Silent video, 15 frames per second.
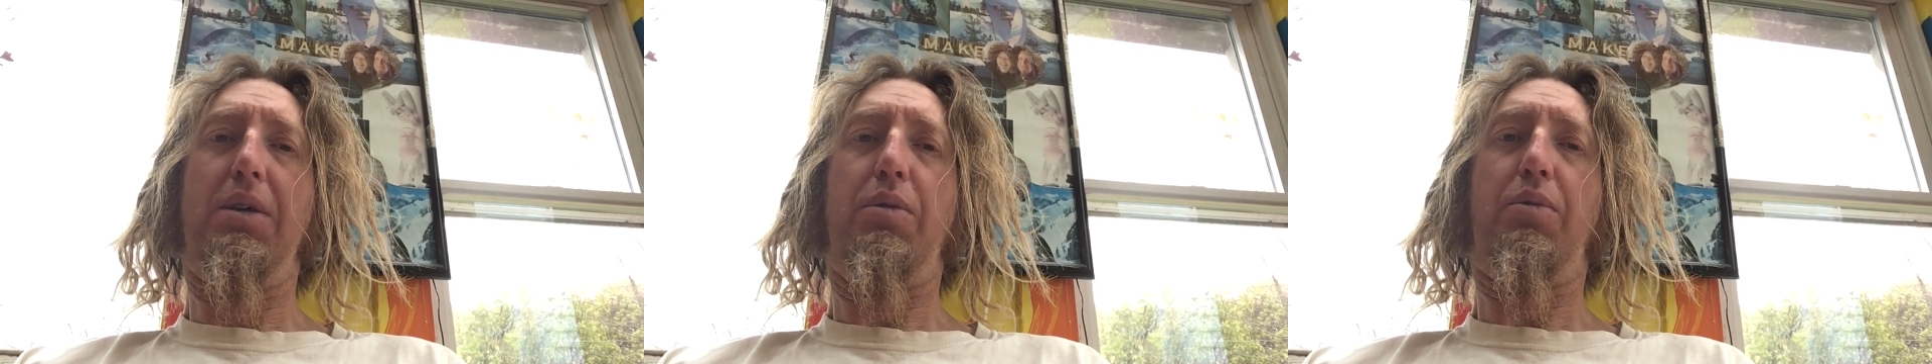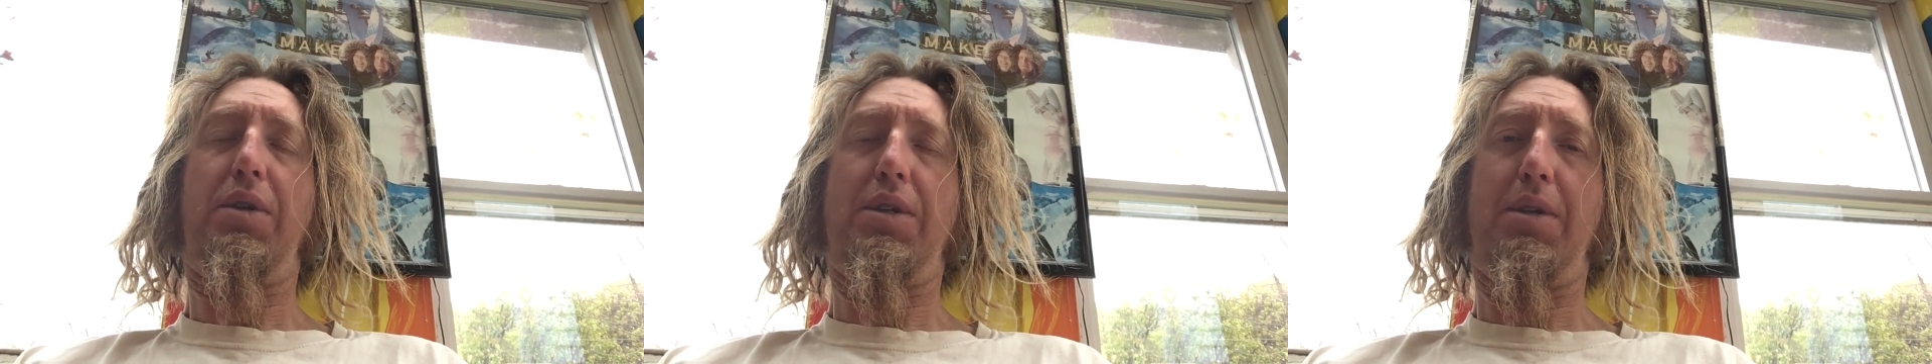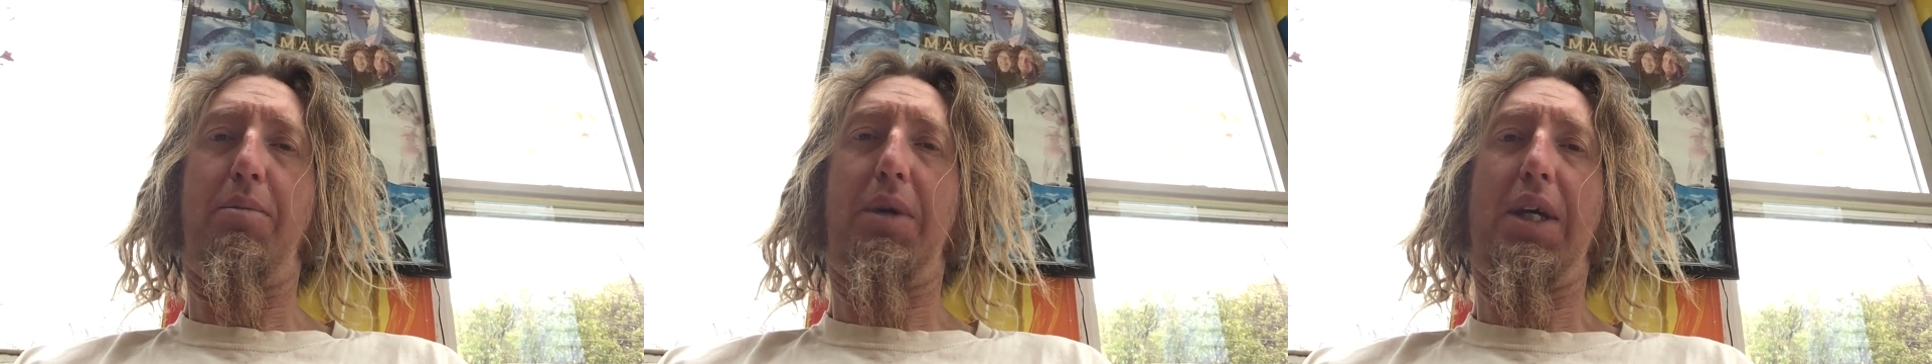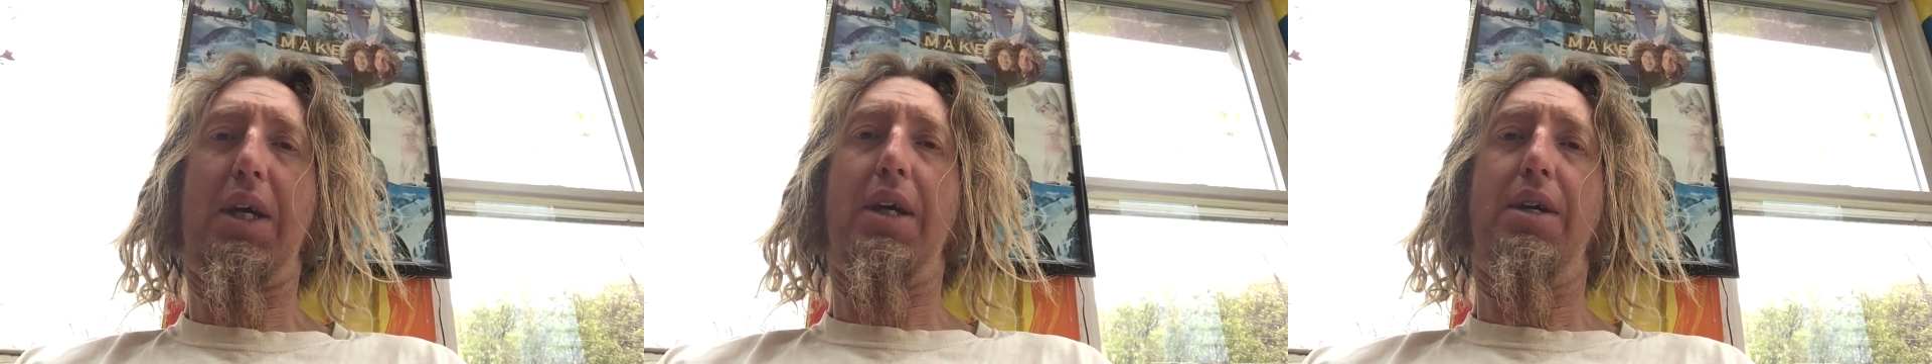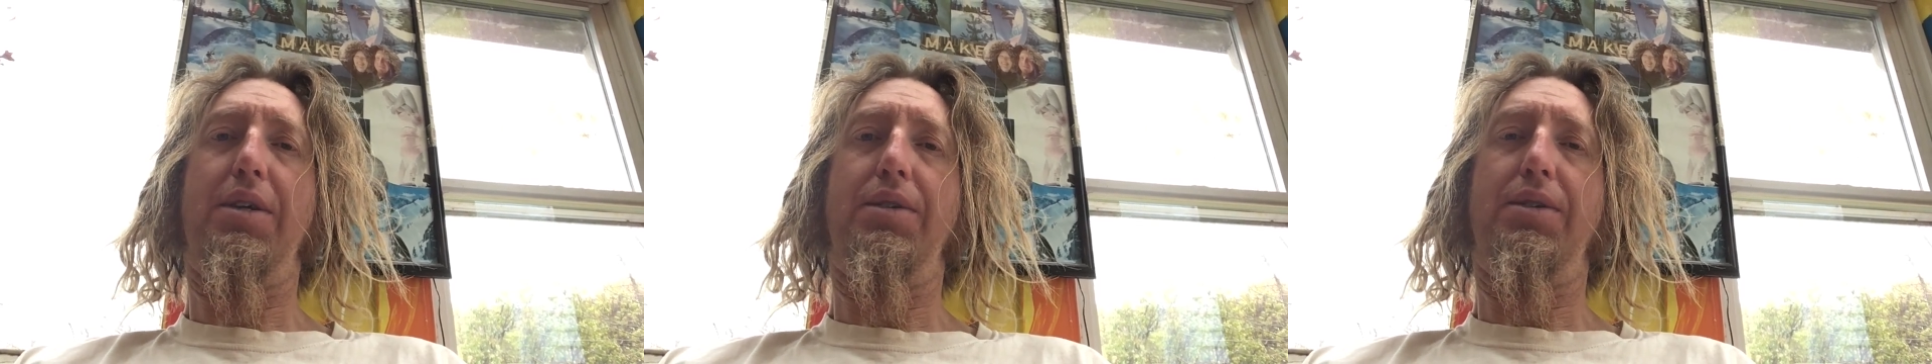with
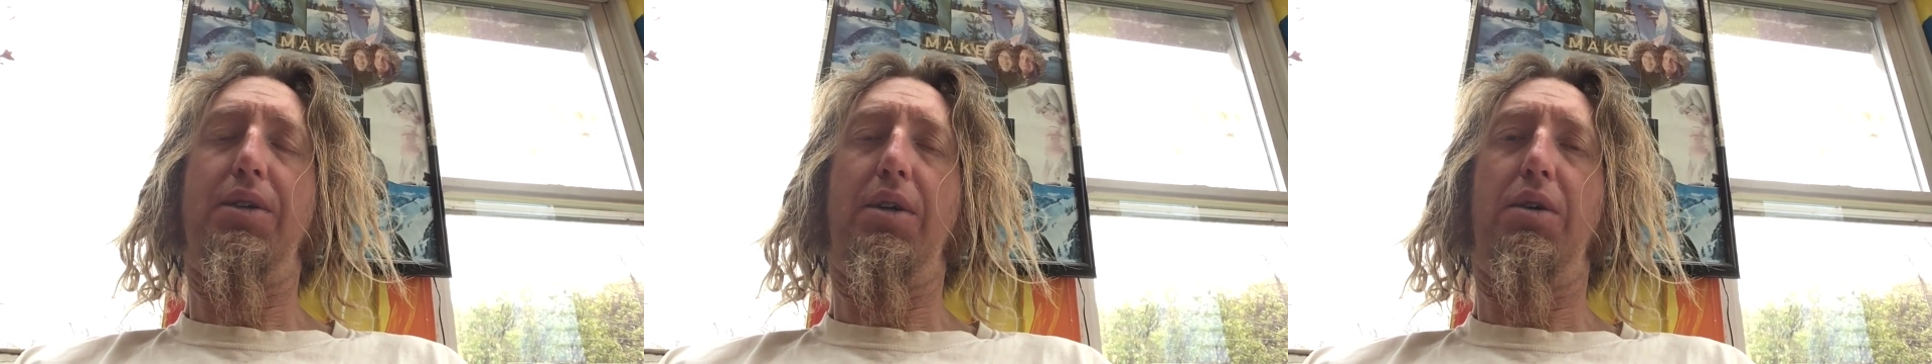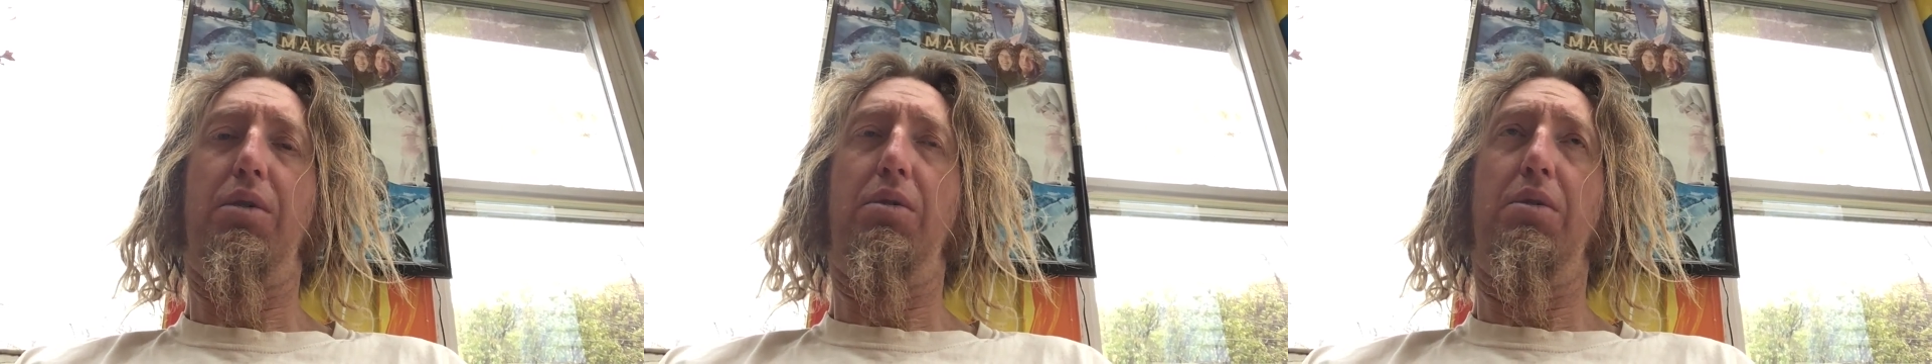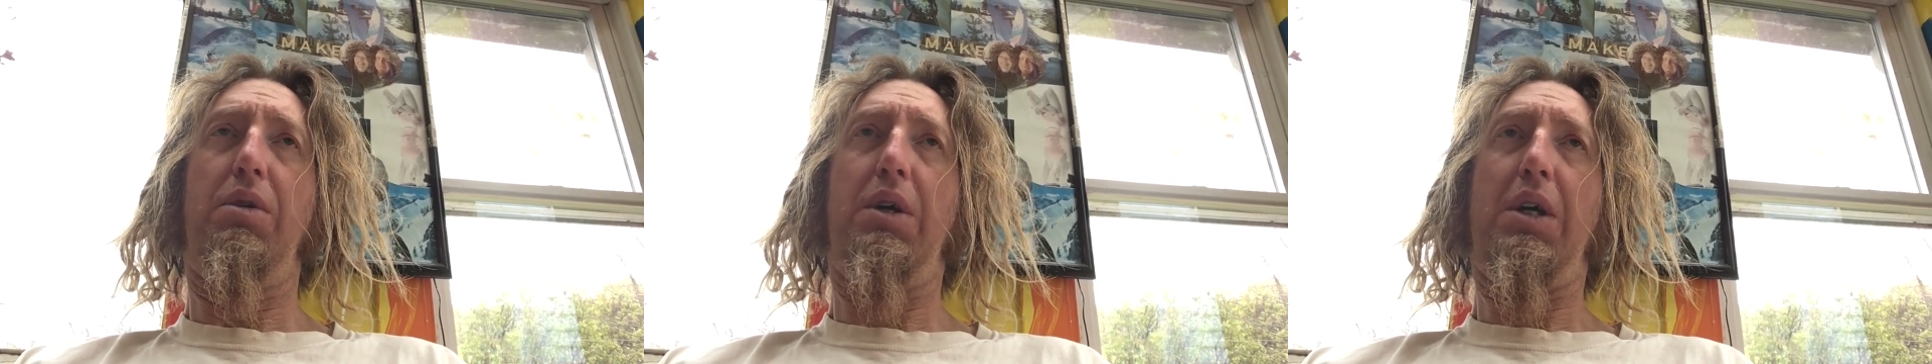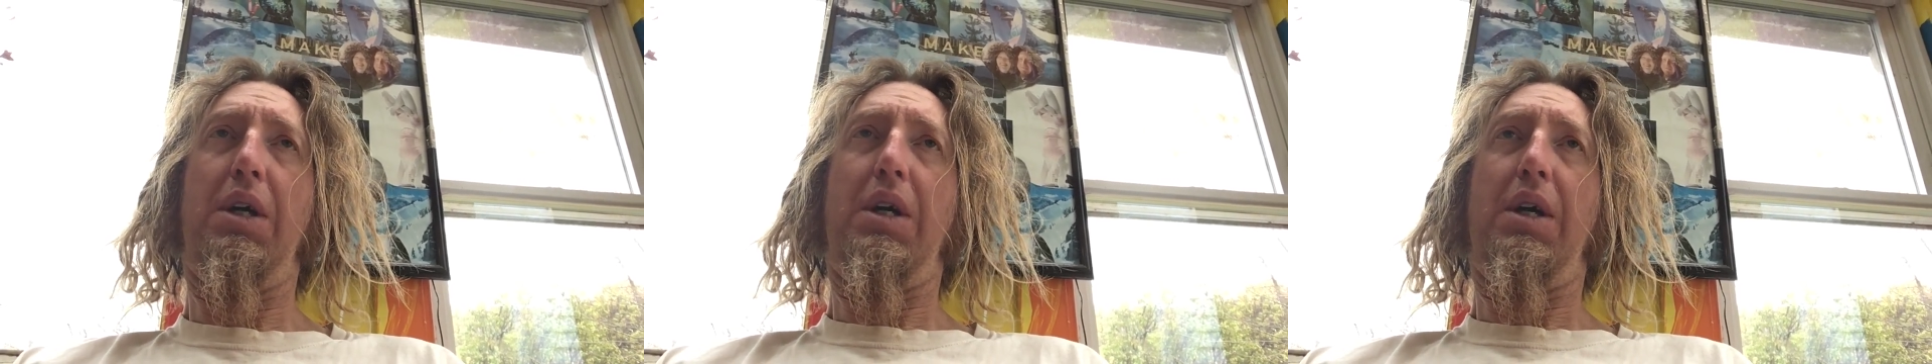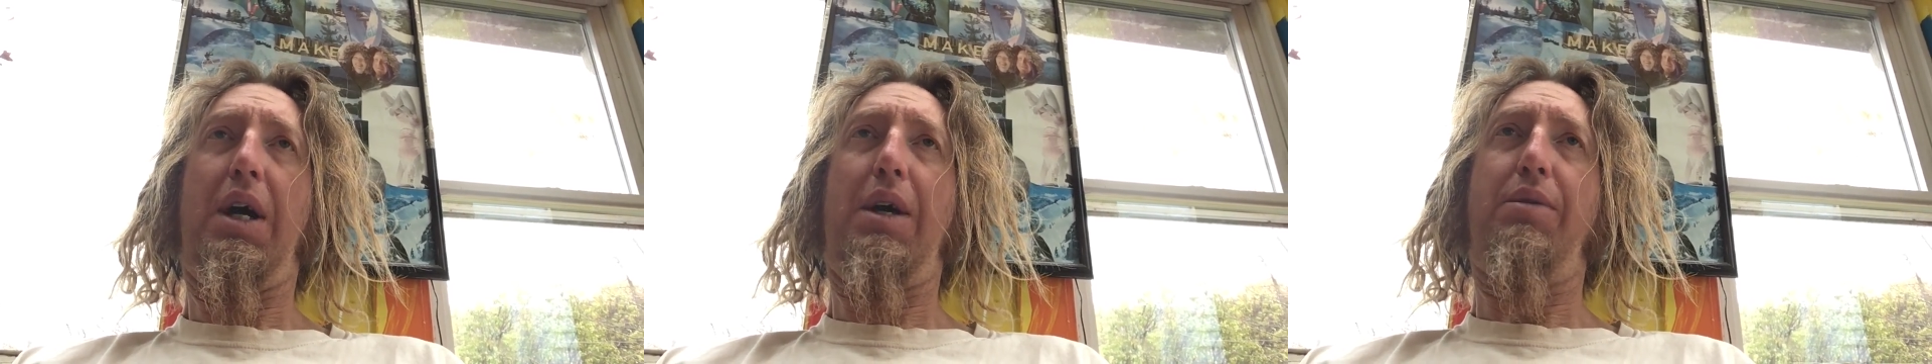somebody else. So
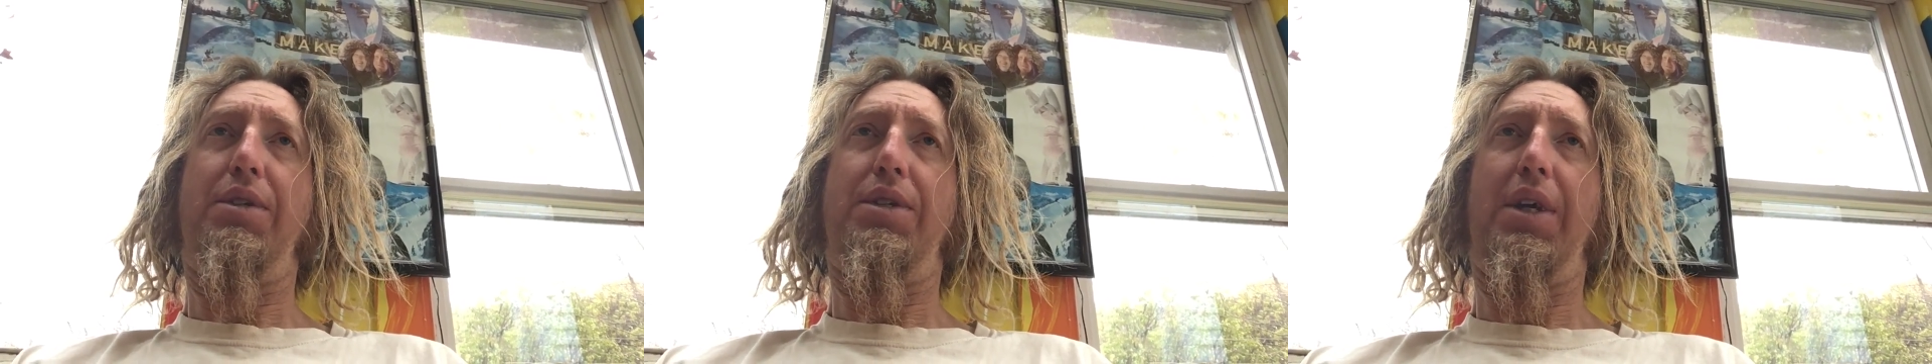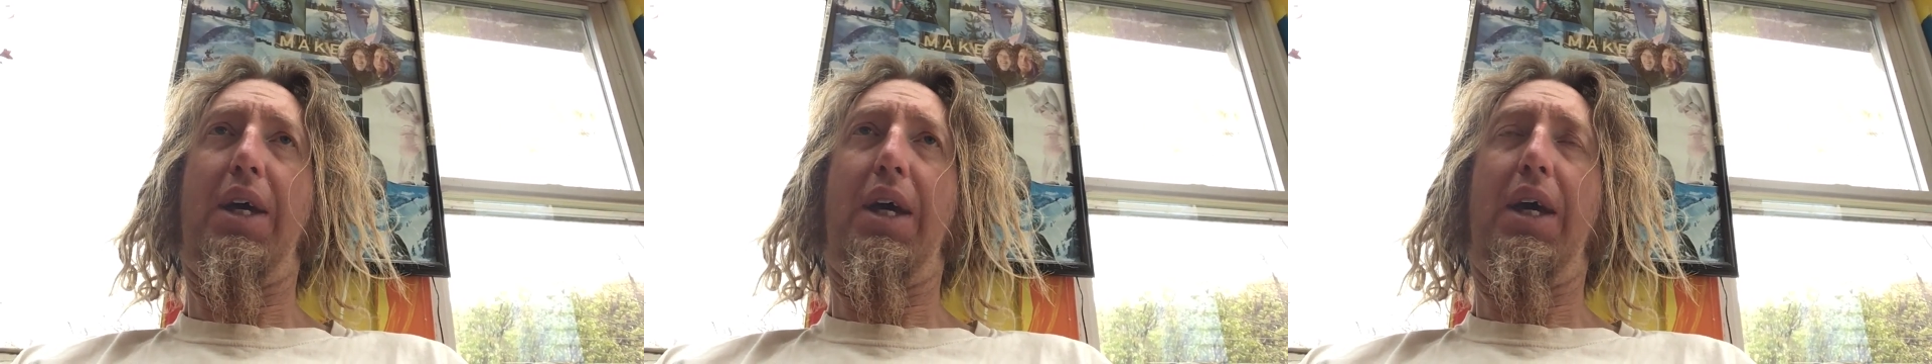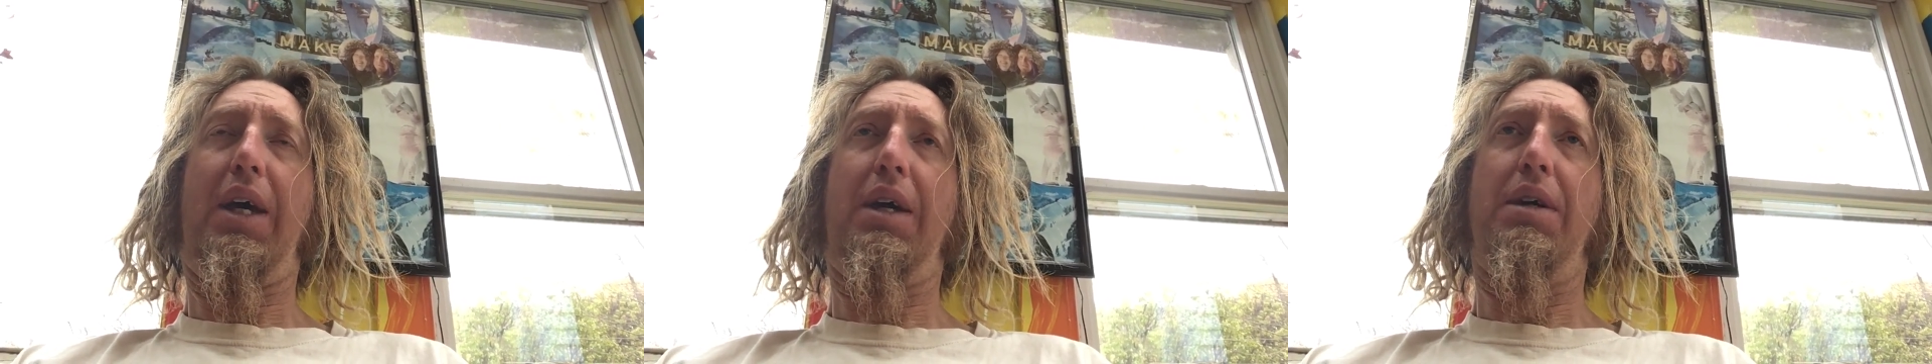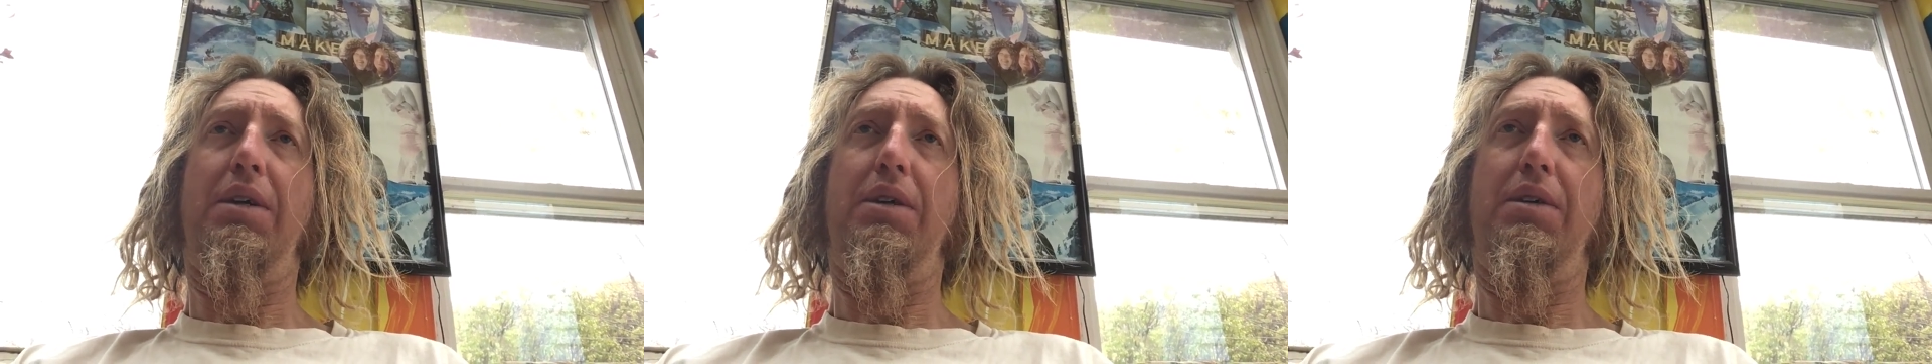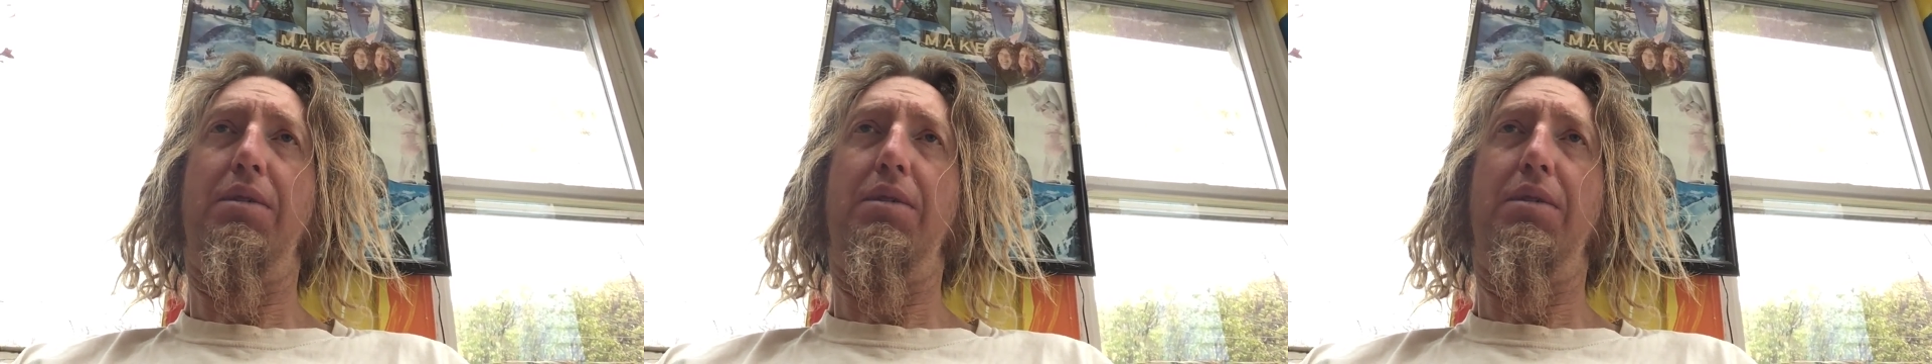I would say